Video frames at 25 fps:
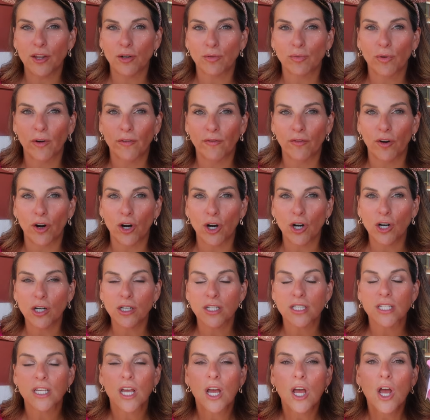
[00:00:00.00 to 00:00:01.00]
the
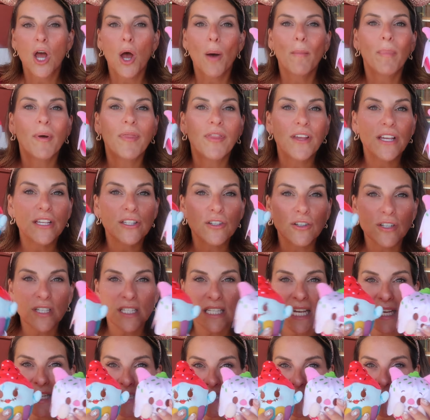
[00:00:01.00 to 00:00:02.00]
reverse. But these are
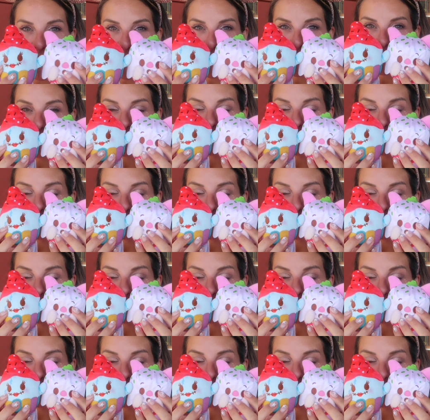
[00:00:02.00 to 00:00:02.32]
scented.